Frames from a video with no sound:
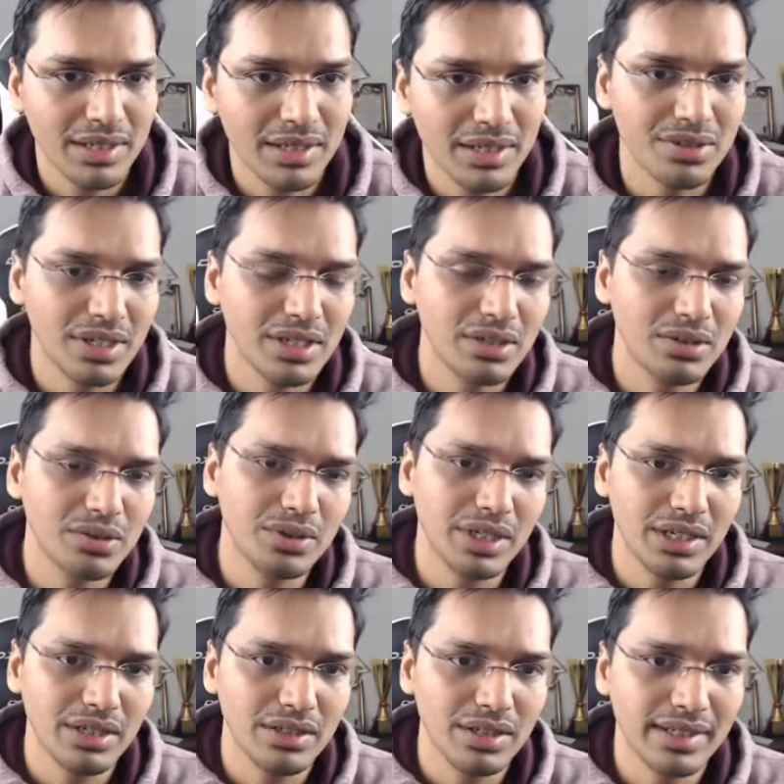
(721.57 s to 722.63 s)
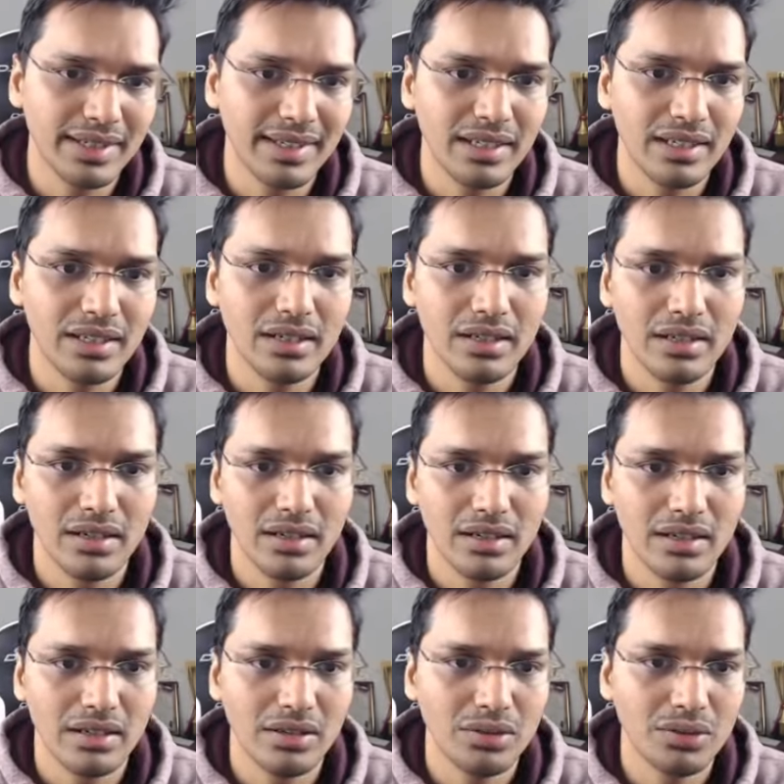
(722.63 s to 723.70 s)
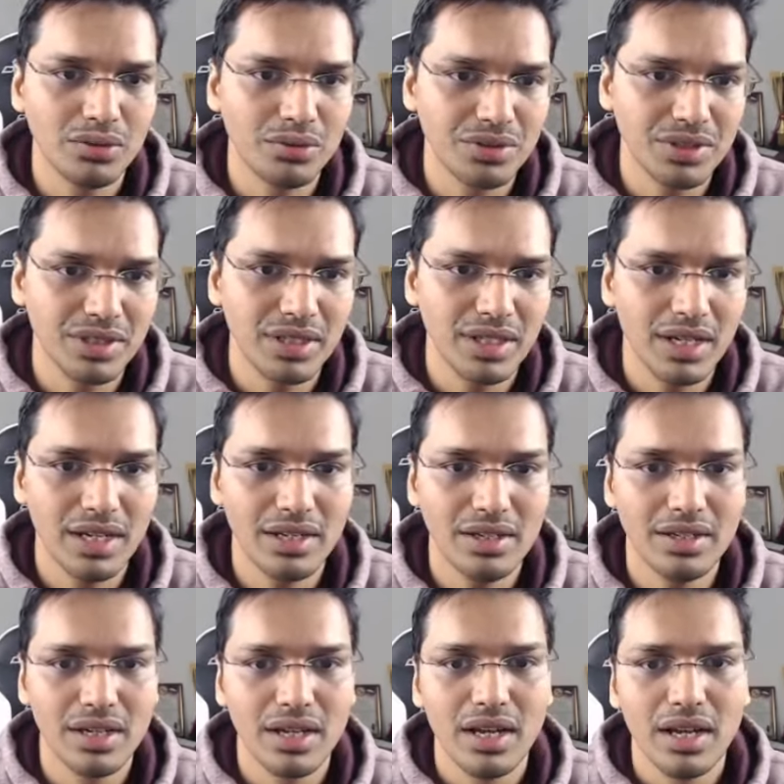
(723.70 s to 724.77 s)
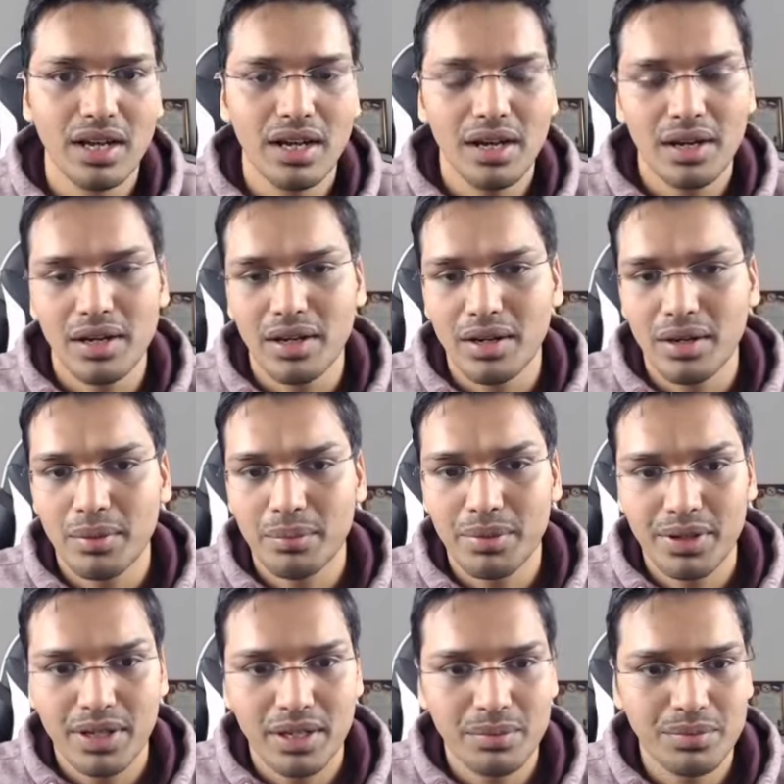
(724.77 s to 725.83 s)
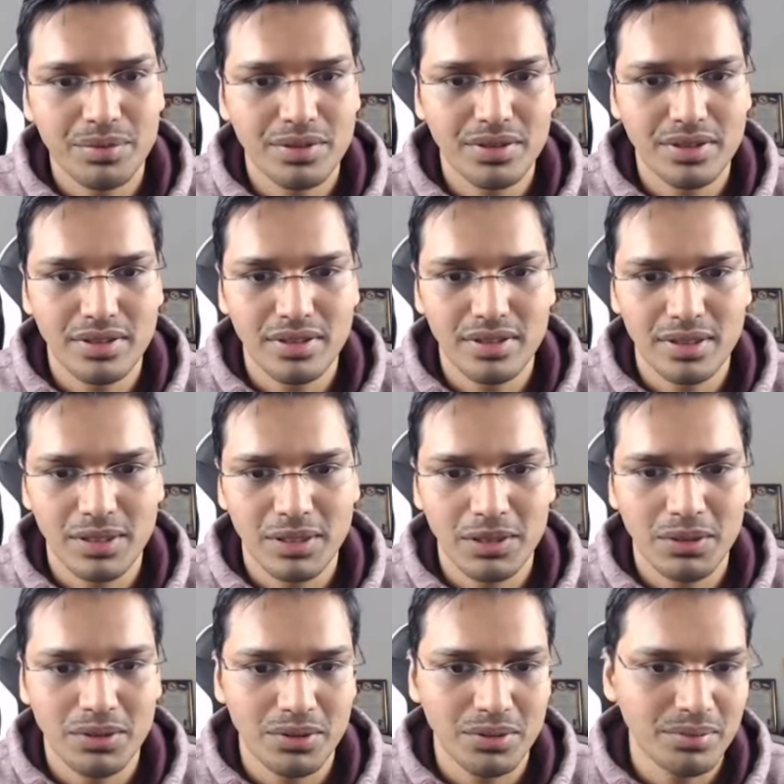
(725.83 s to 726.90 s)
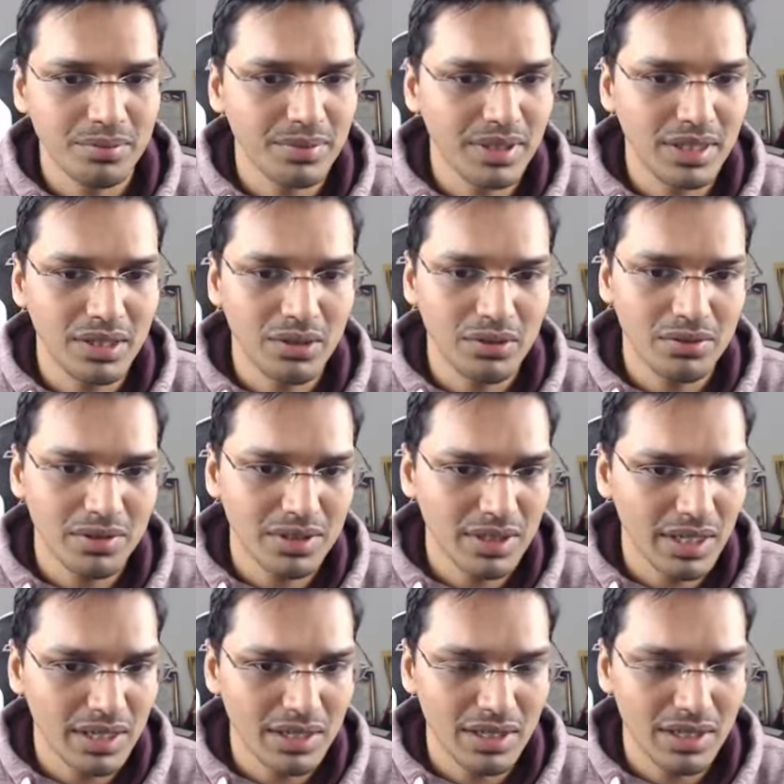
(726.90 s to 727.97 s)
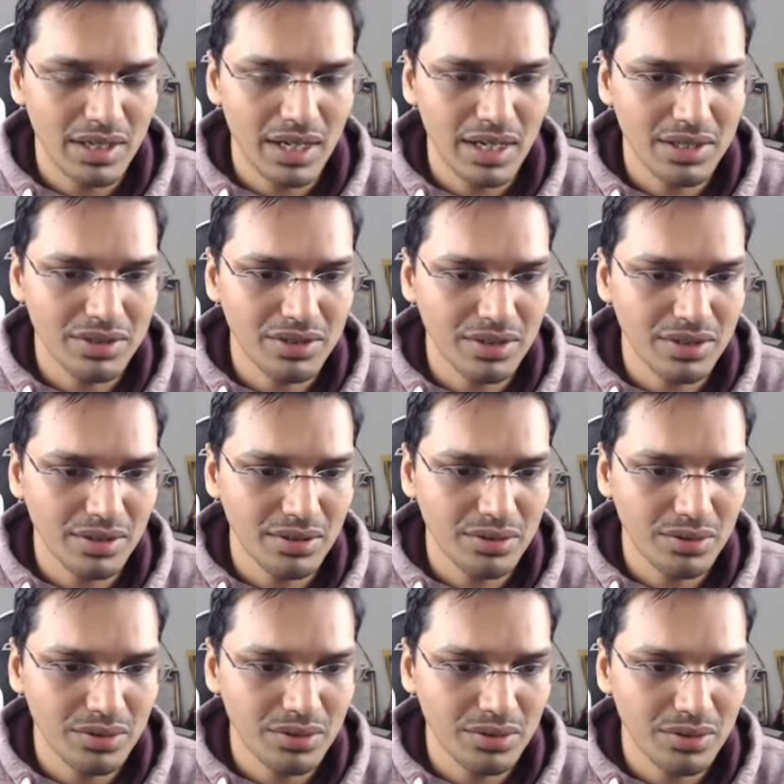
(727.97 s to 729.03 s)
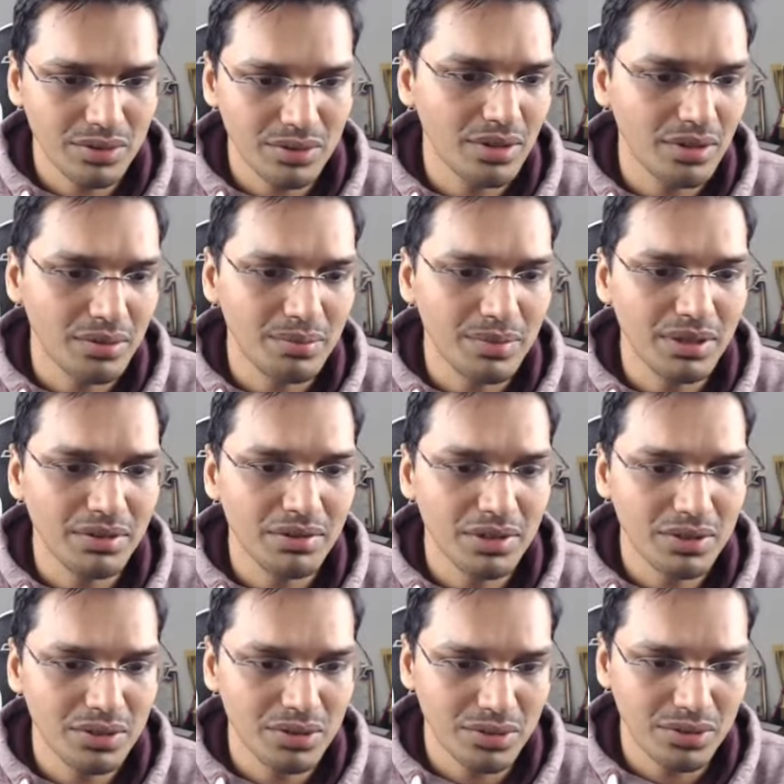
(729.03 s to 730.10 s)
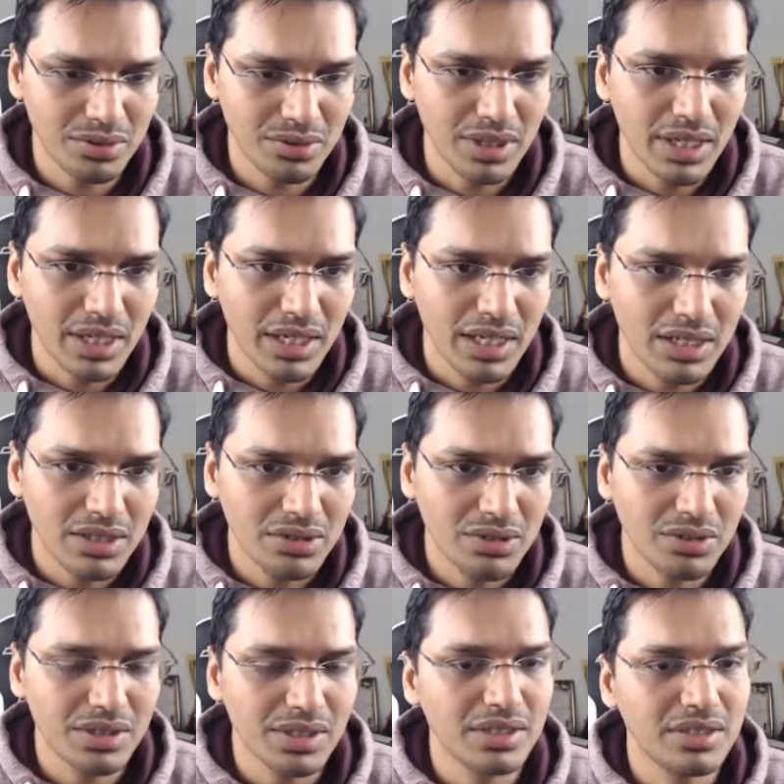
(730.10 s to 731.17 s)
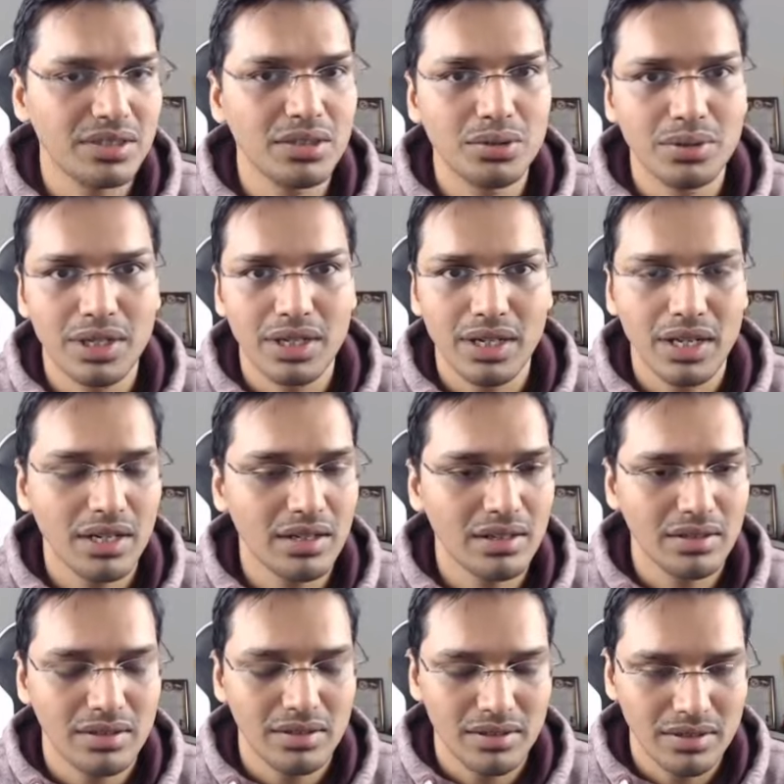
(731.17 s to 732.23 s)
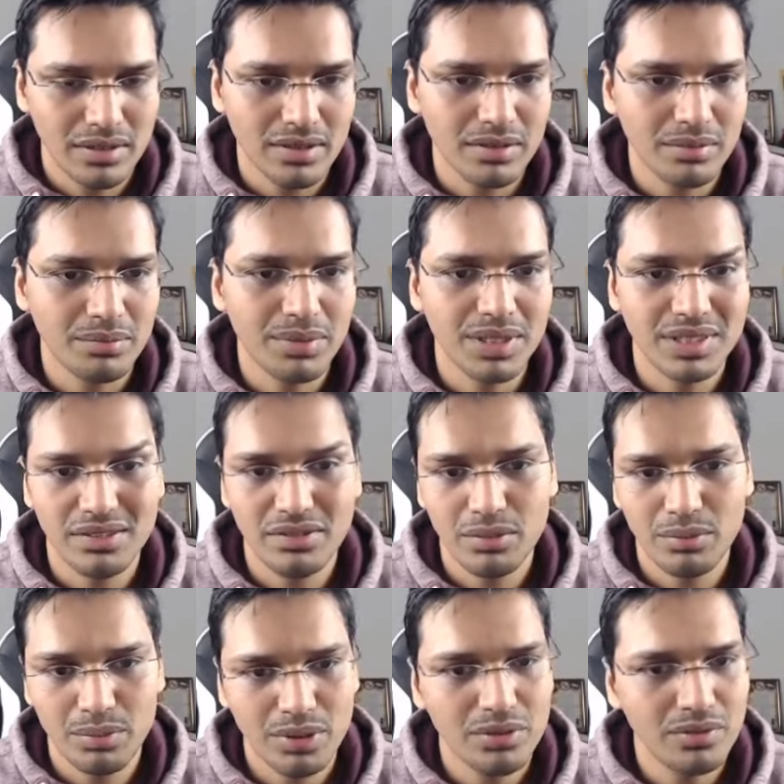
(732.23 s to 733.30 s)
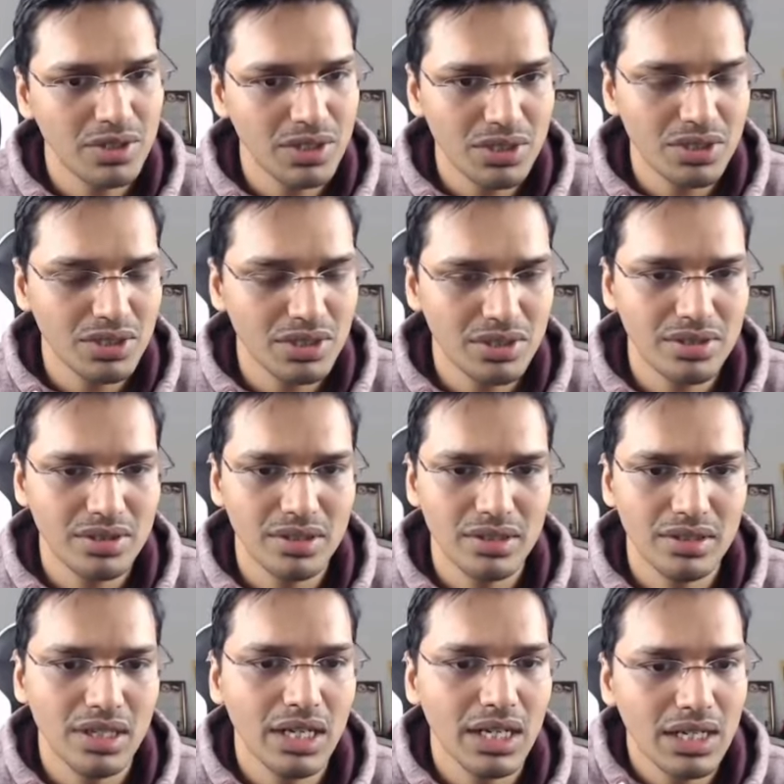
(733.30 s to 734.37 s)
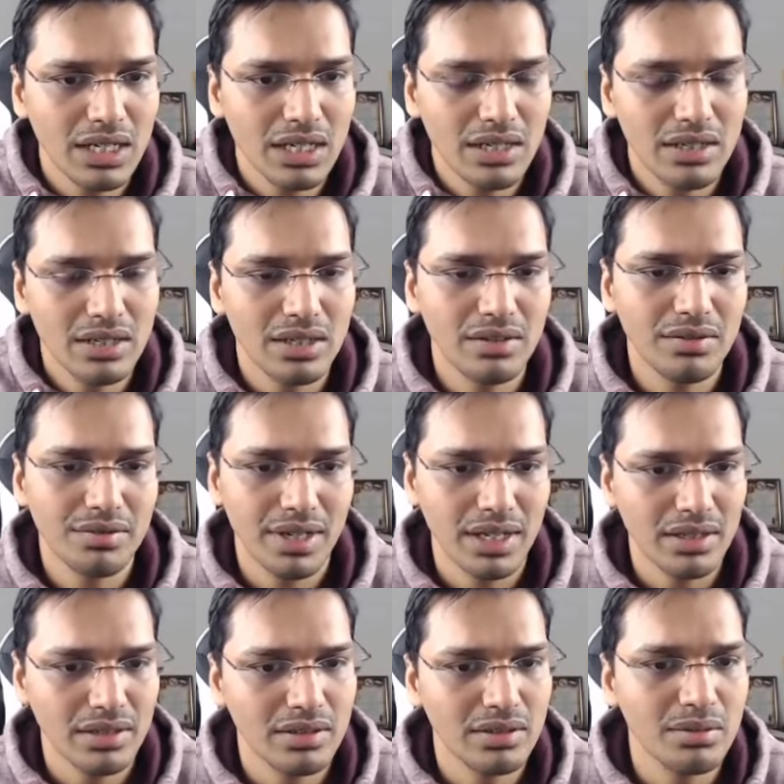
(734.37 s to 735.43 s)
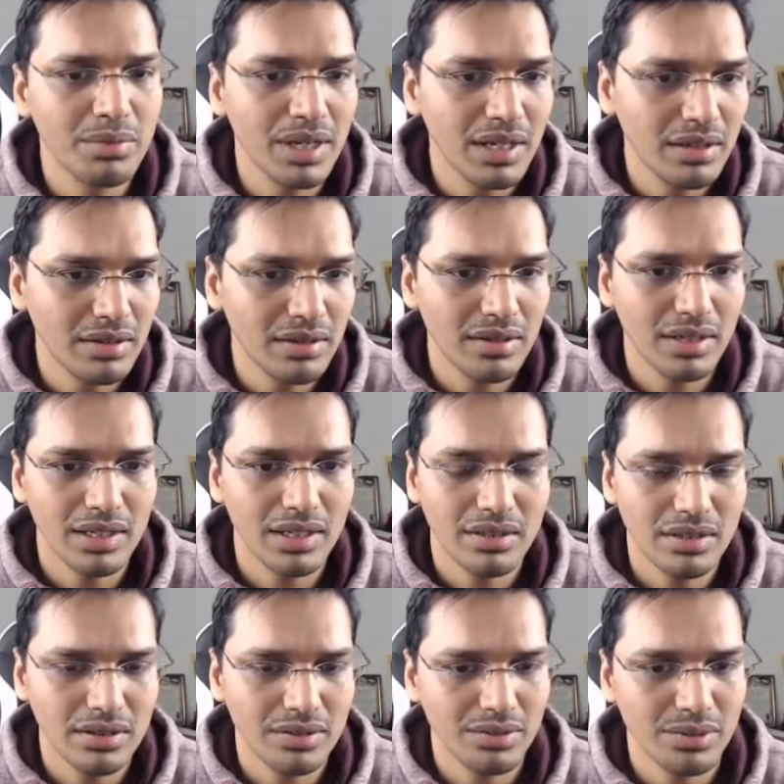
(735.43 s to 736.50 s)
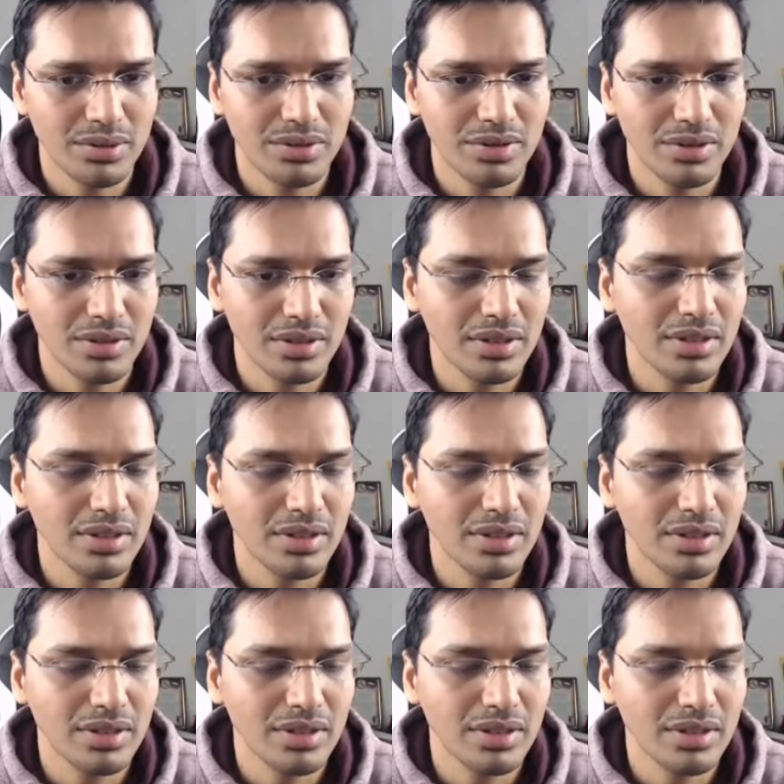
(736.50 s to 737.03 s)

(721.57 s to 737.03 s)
is trying to get the king to c8. Perhaps he always has the control on b1, so it's not easy to attack b7 pawn, which is in fact the main idea for